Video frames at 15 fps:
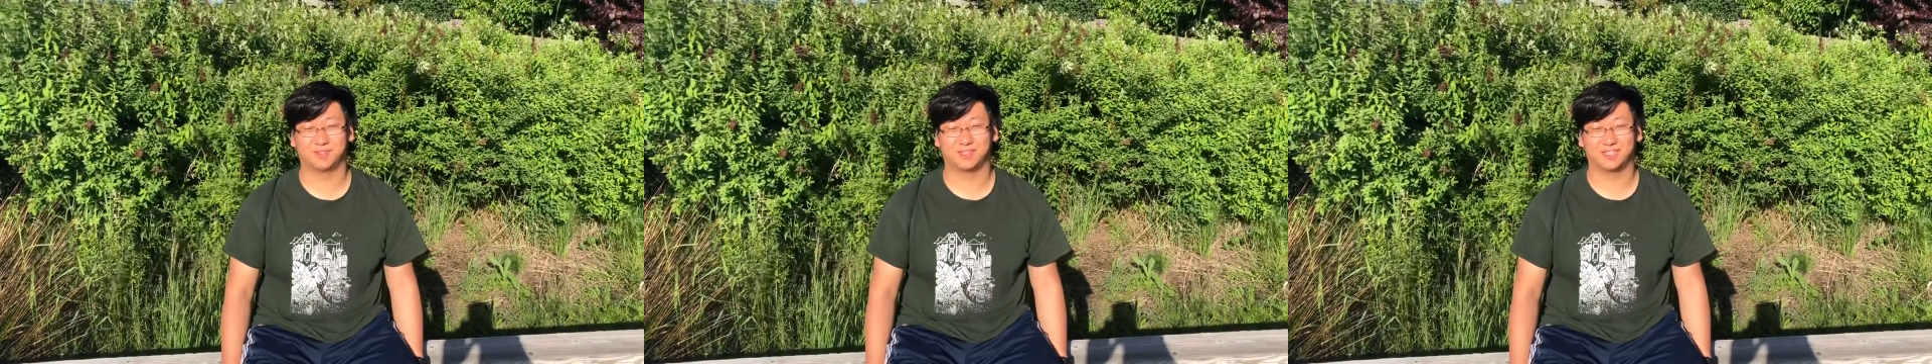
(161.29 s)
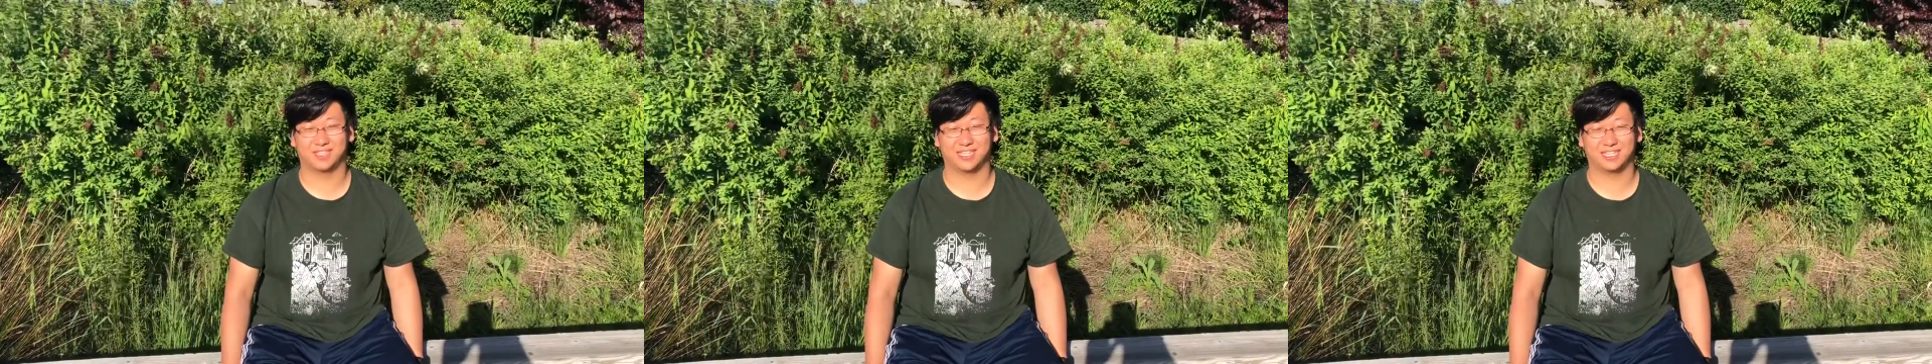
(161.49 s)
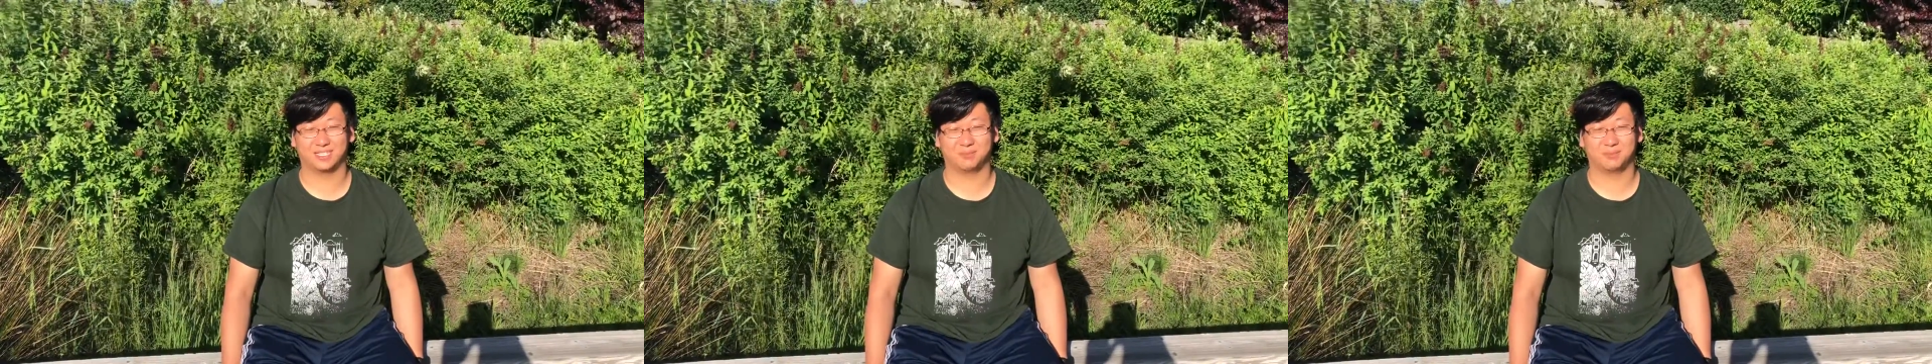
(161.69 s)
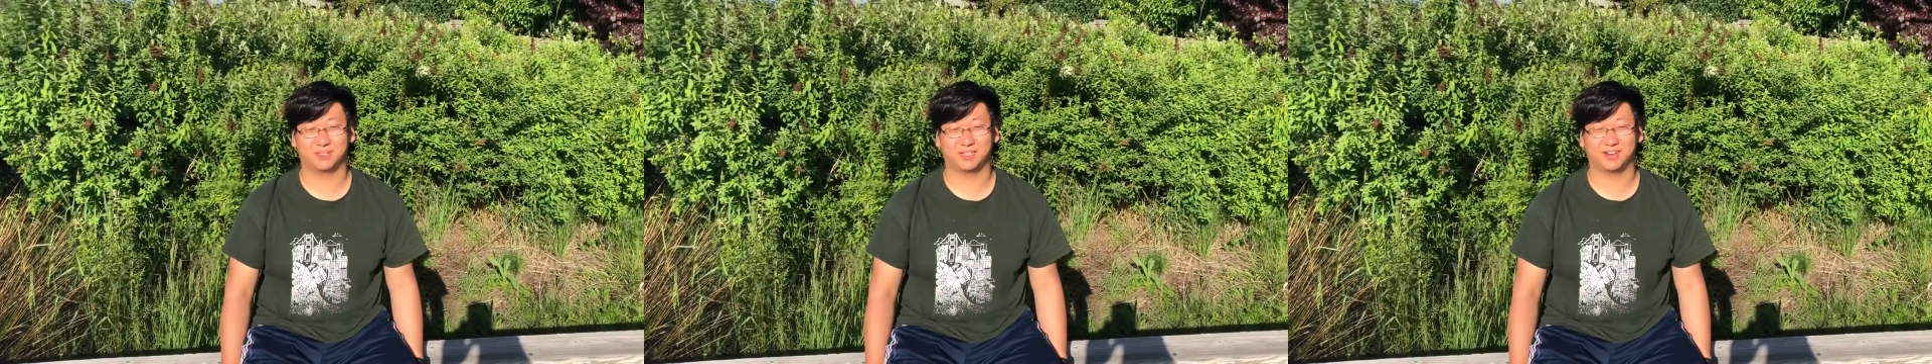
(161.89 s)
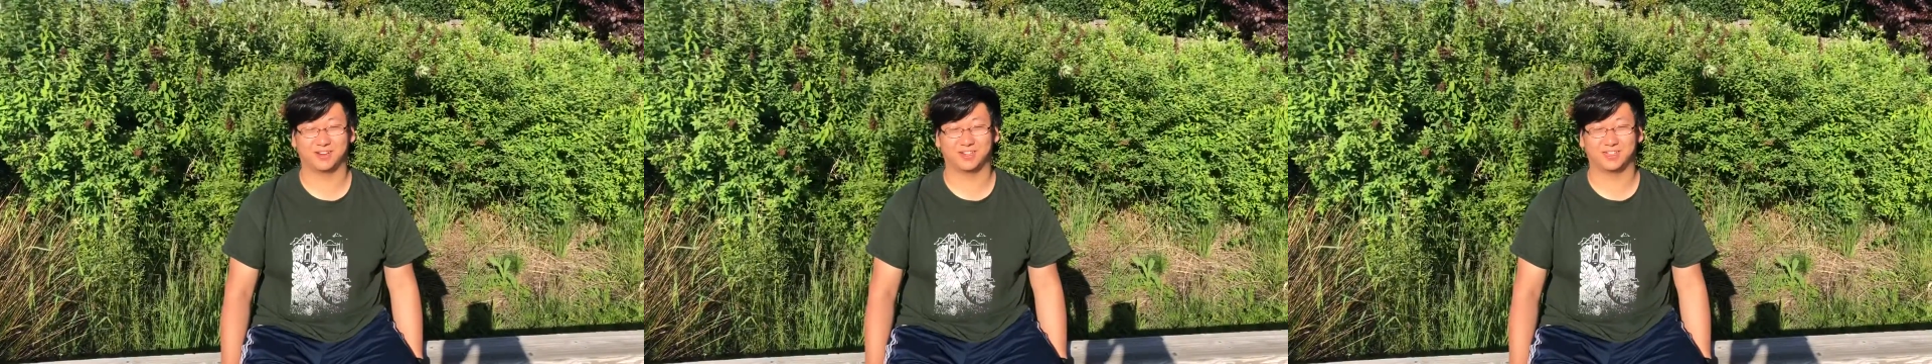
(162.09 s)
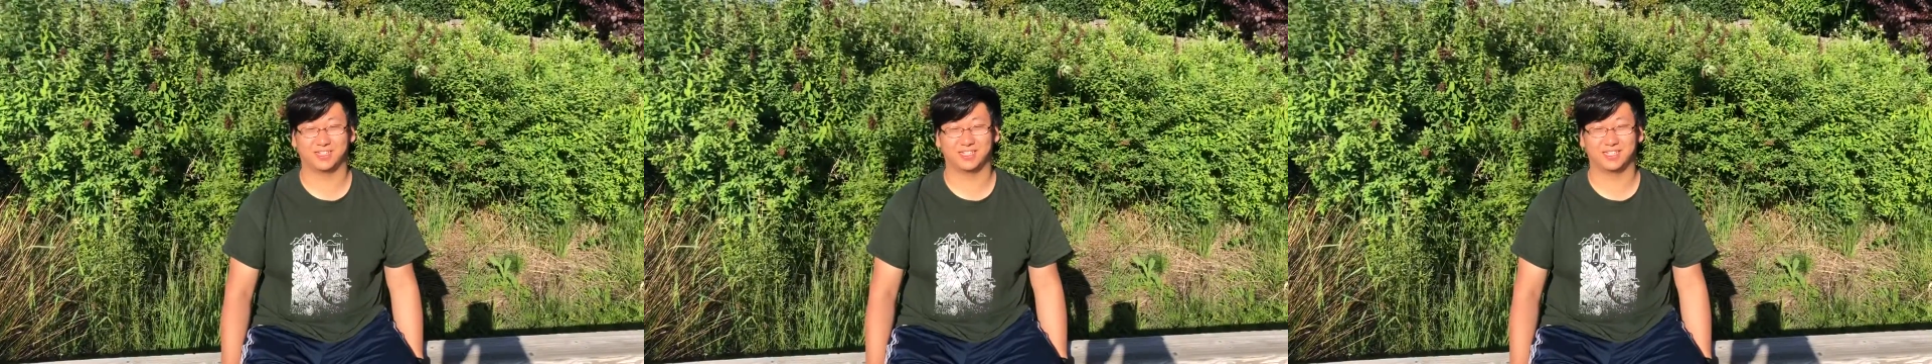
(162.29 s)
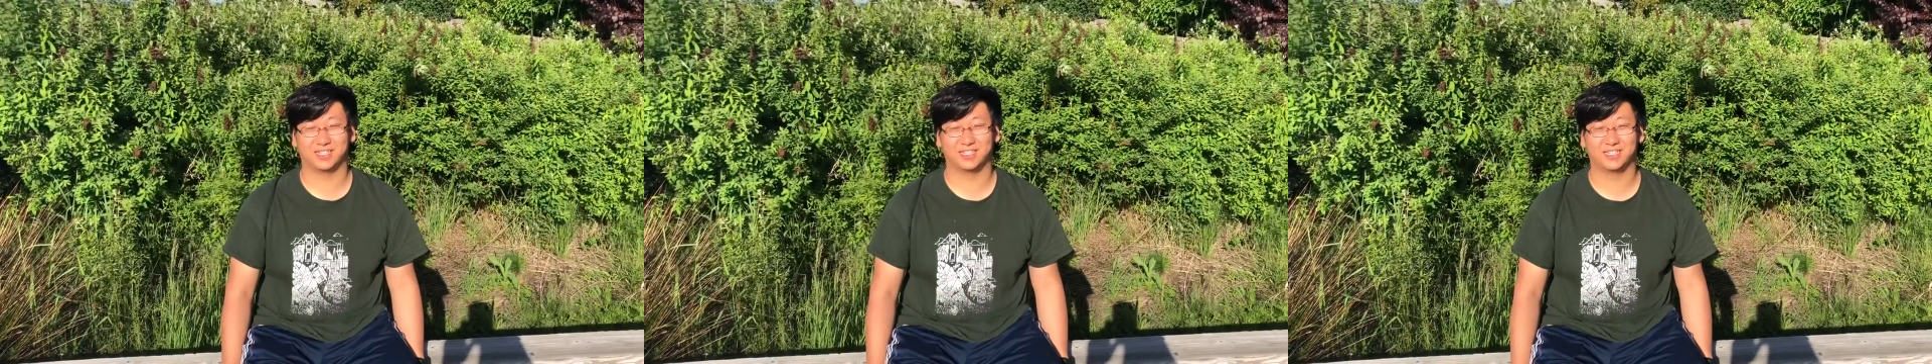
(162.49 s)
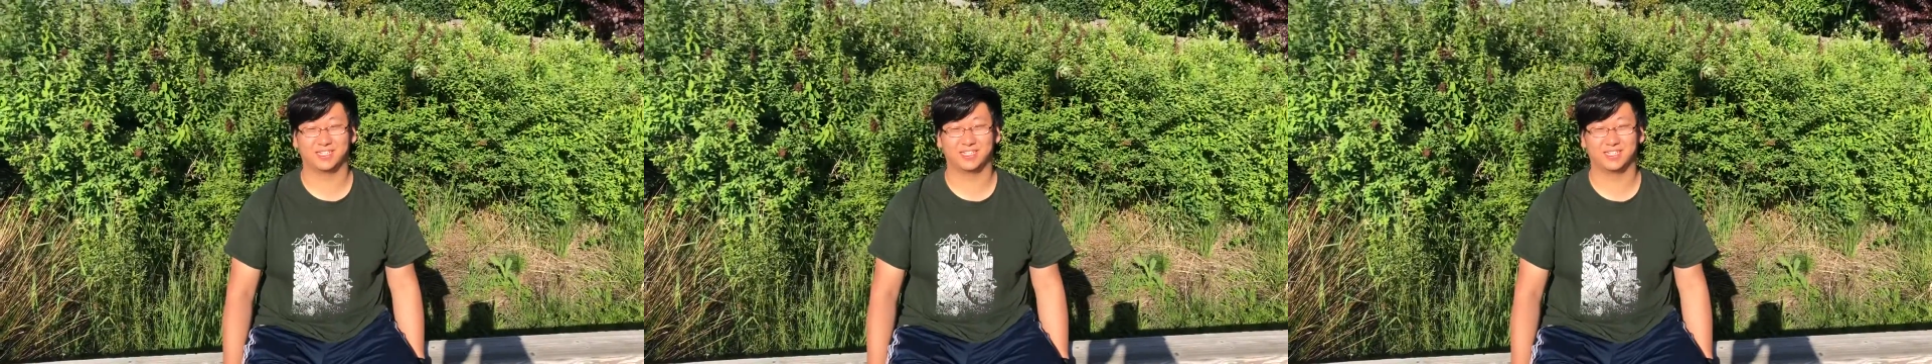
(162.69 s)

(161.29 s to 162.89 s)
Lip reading: THPRD